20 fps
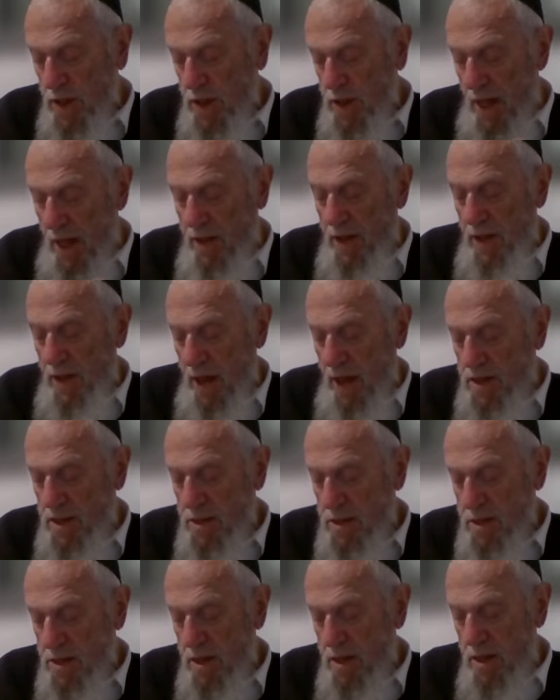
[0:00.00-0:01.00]
and other
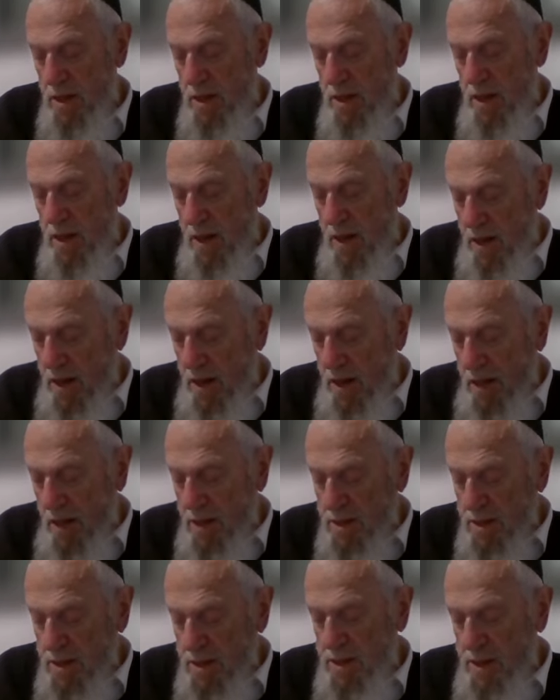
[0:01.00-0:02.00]

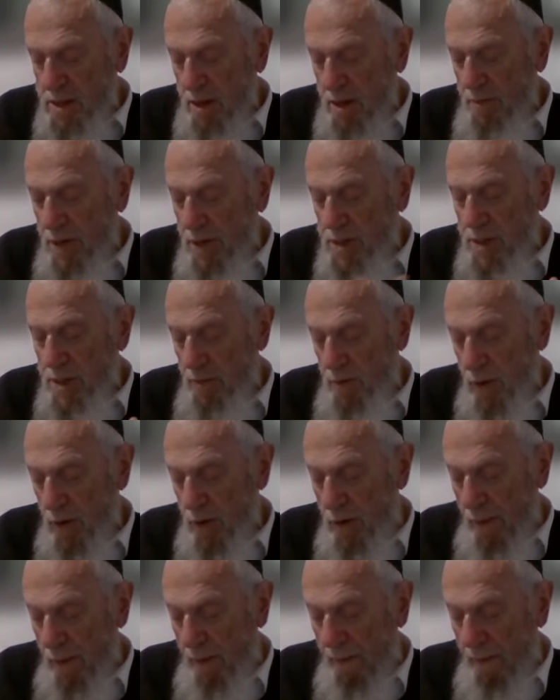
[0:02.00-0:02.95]
is uh, miserable.